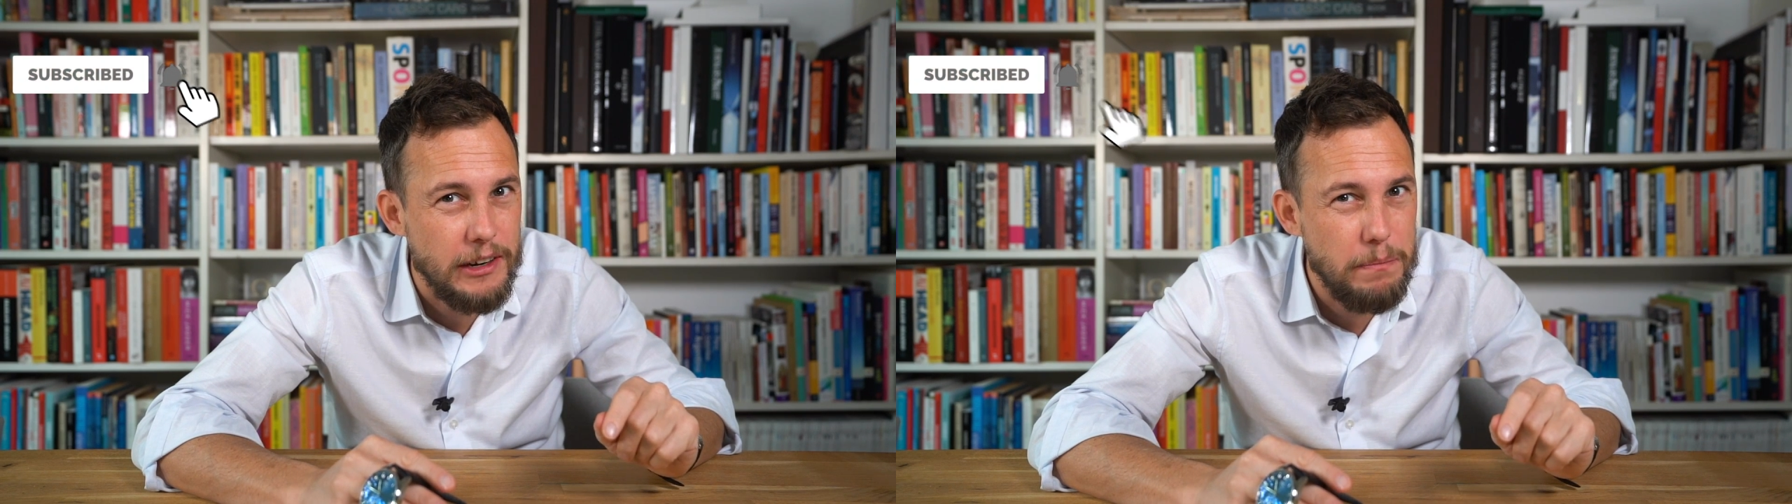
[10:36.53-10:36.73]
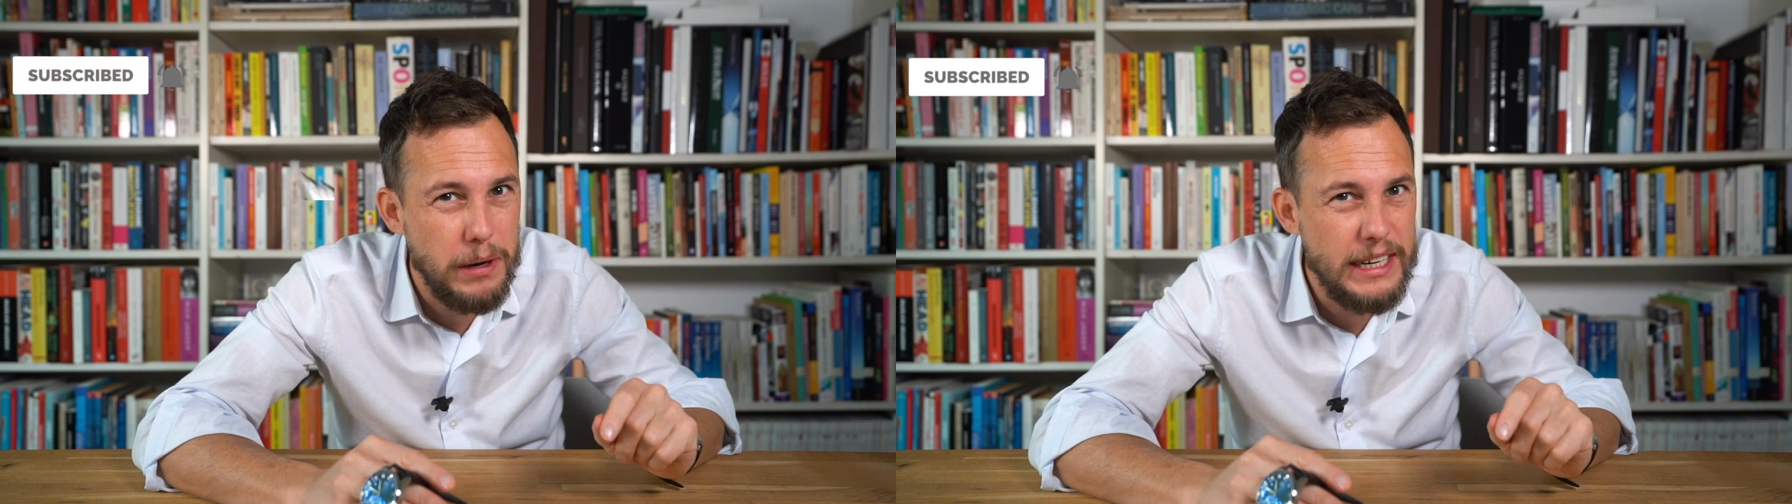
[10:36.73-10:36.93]

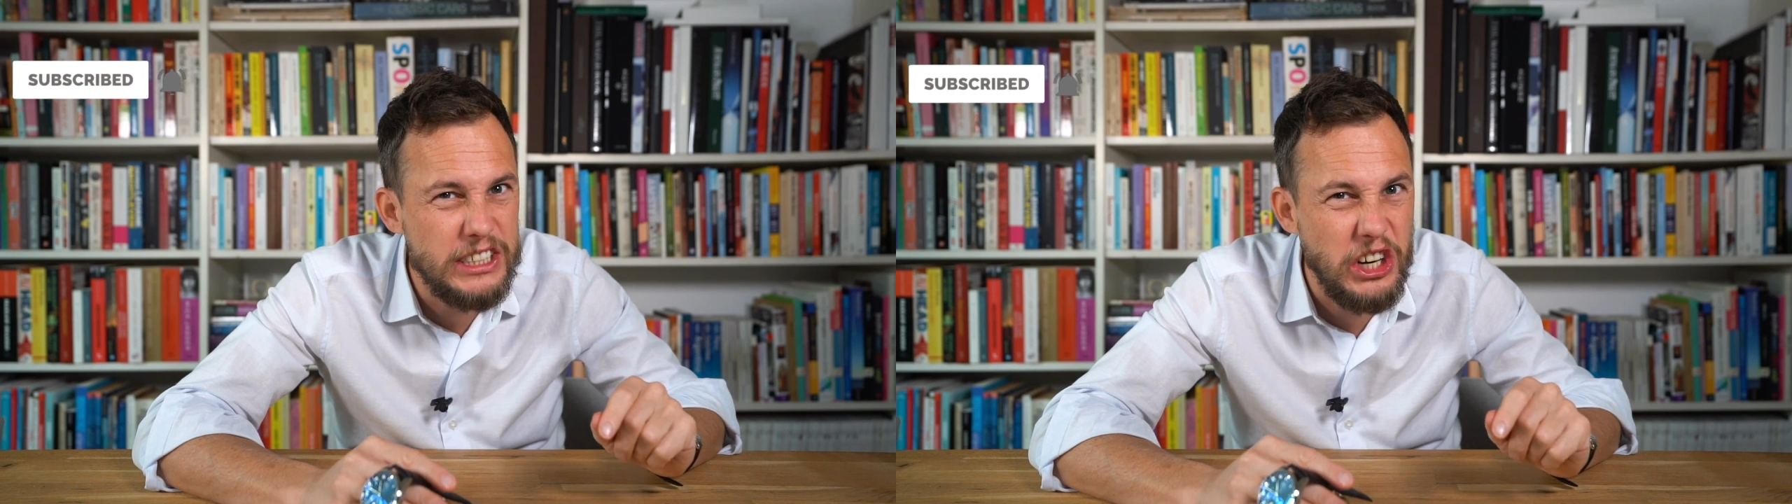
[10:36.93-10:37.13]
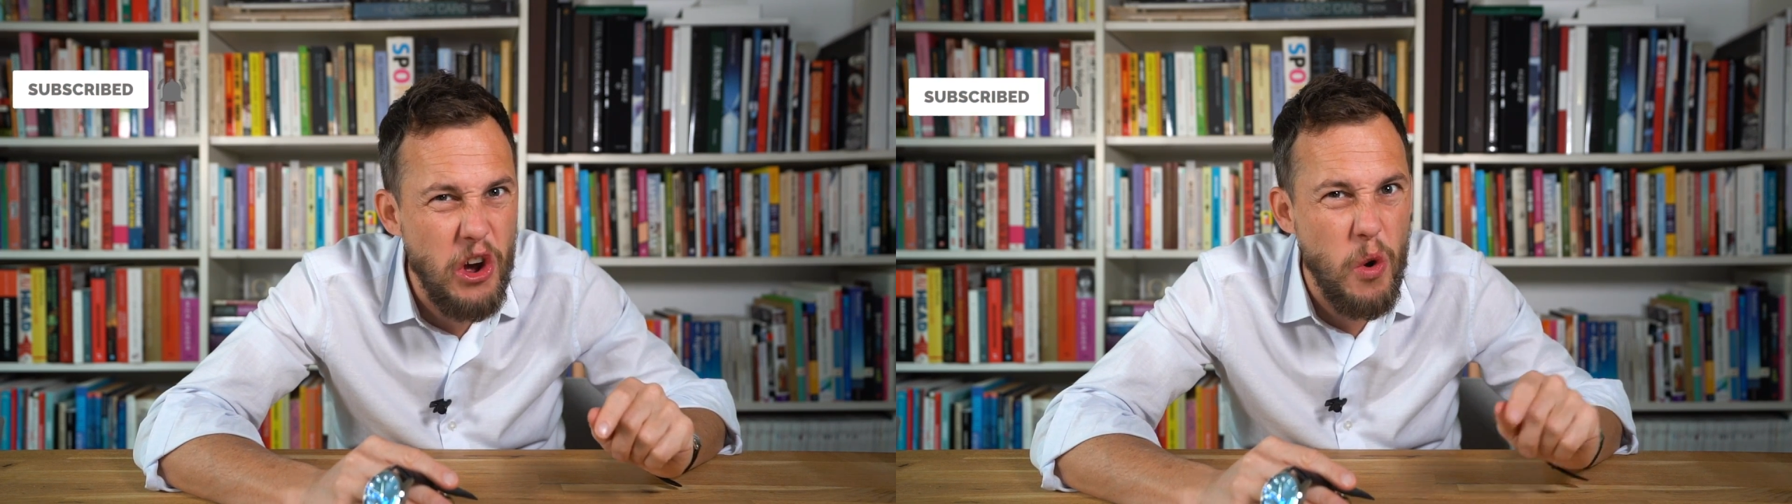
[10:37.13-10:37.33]

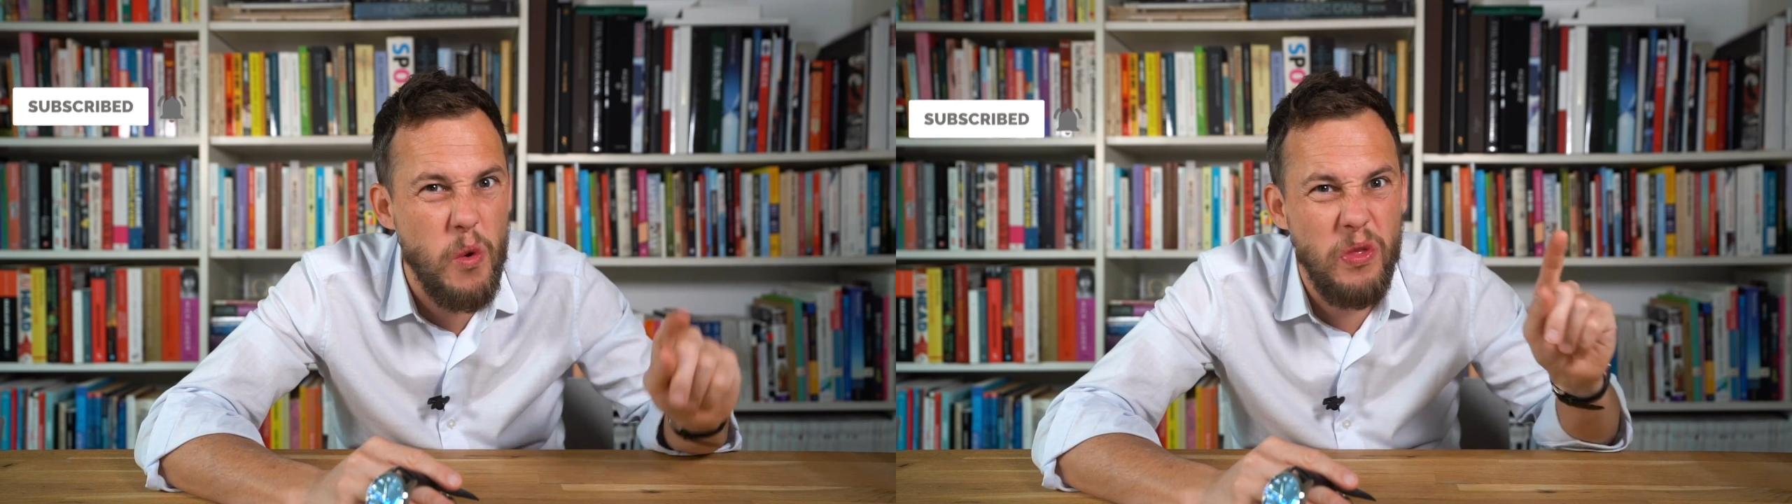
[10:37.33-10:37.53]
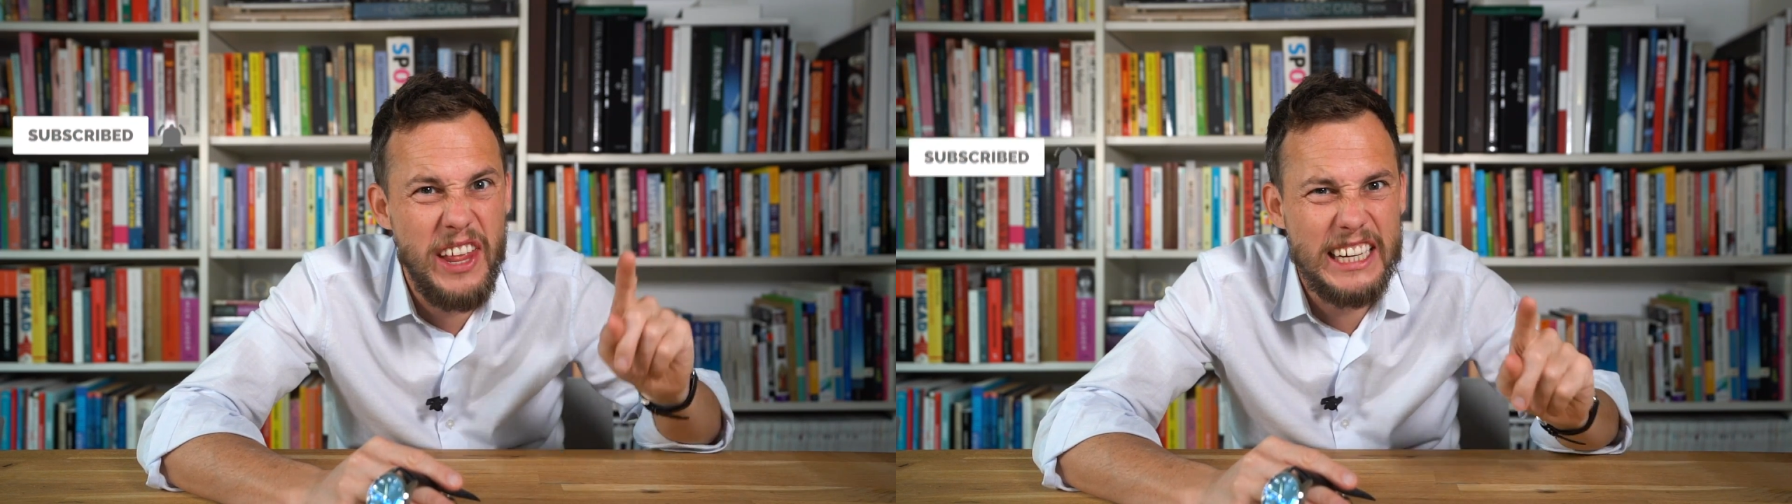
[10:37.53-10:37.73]
please know
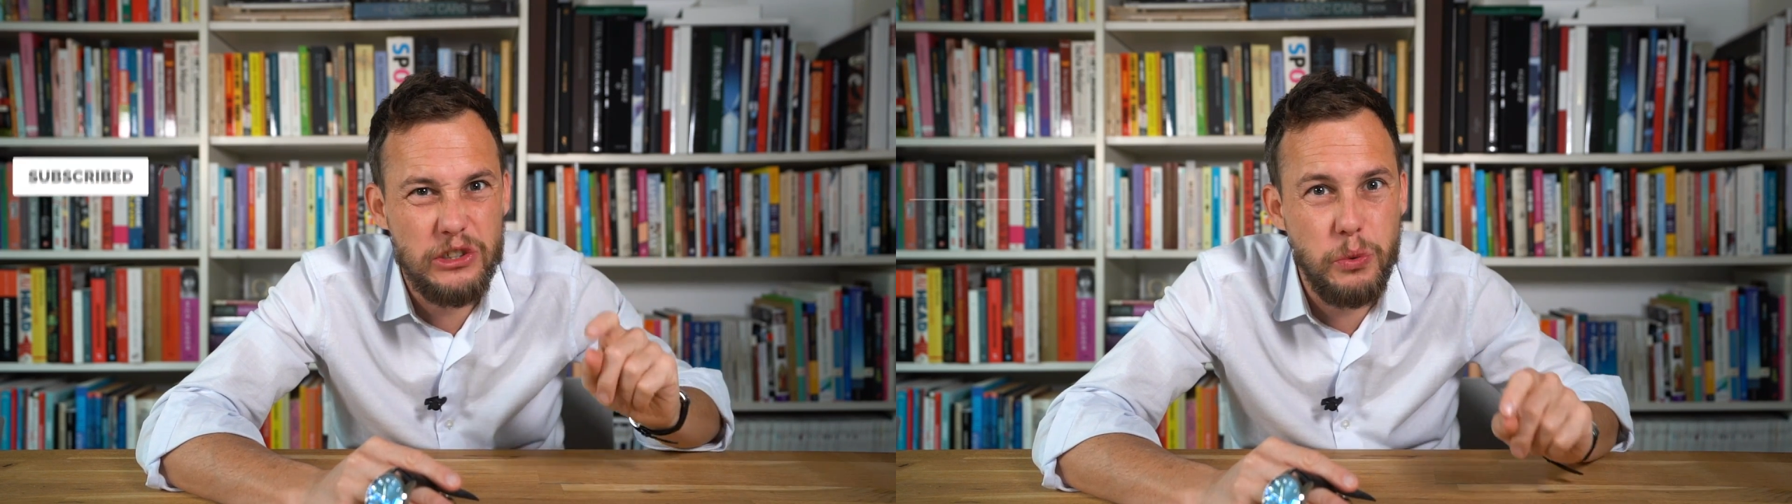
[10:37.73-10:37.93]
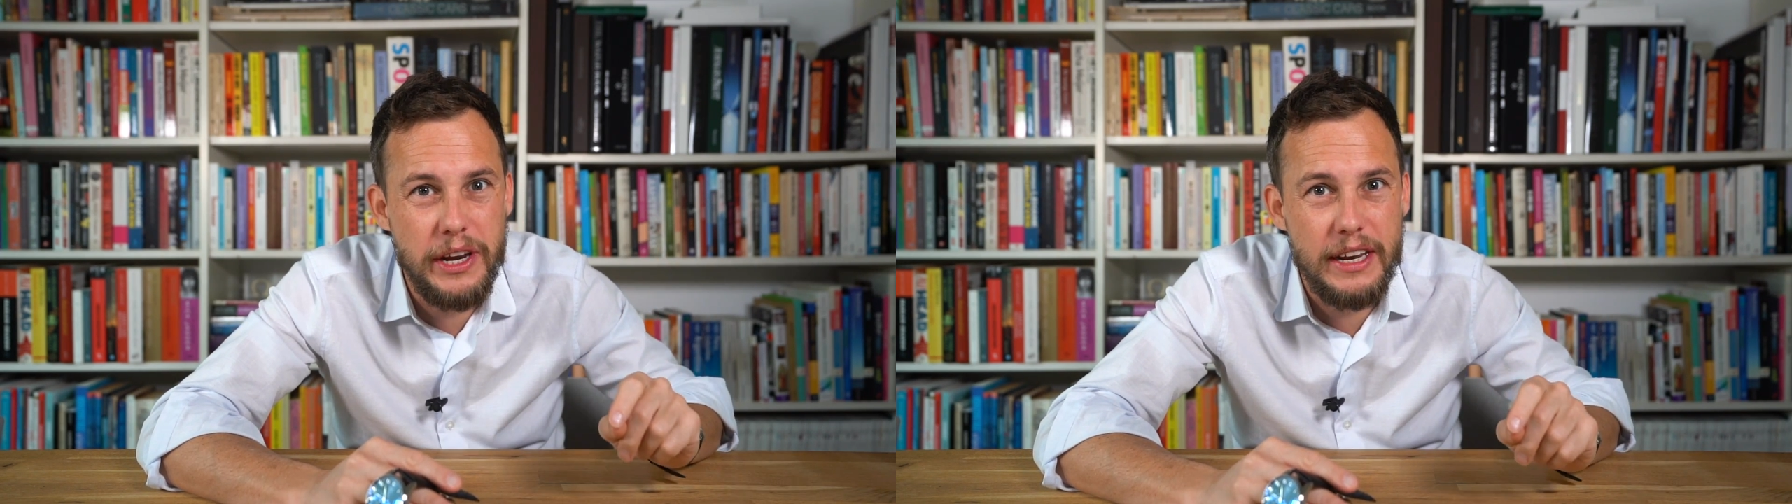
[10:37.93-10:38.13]

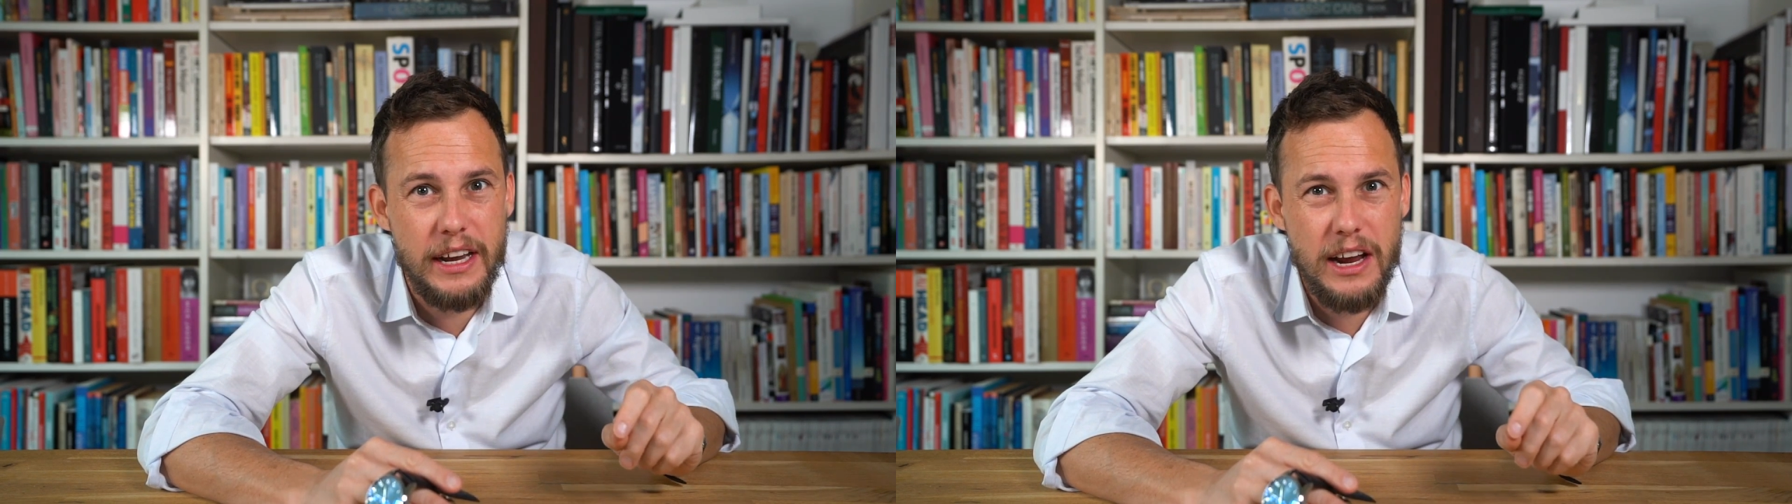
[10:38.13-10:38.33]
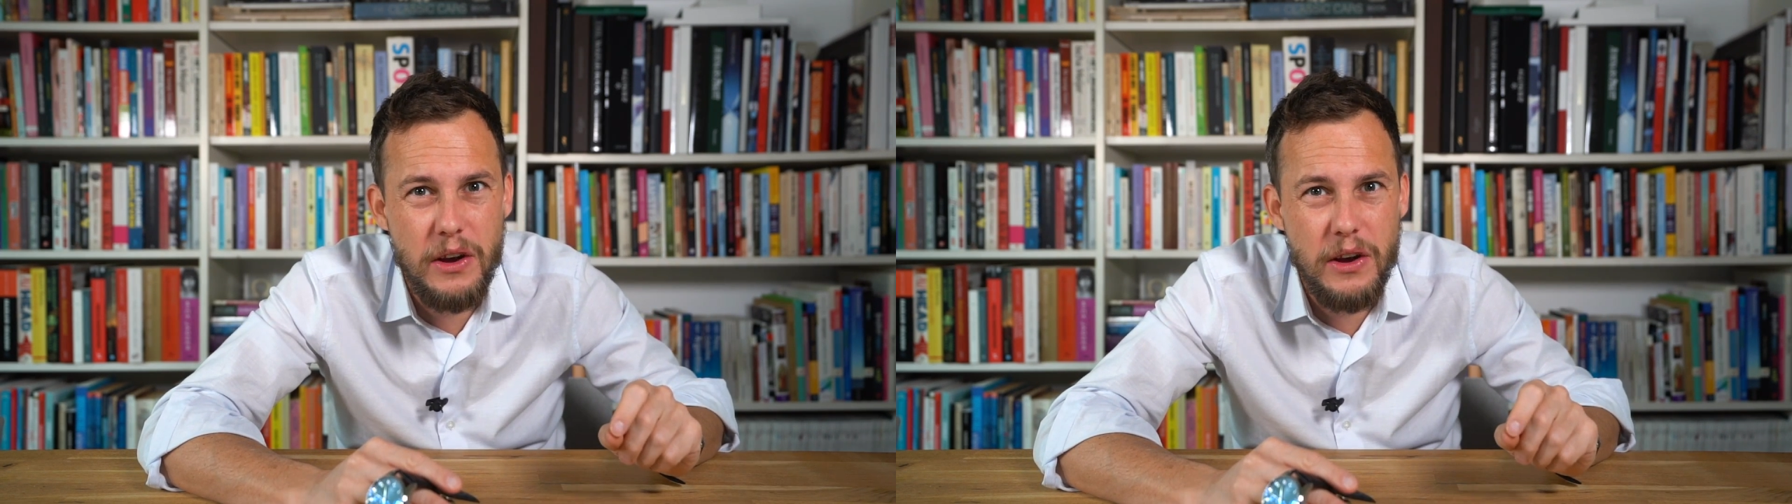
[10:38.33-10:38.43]
next week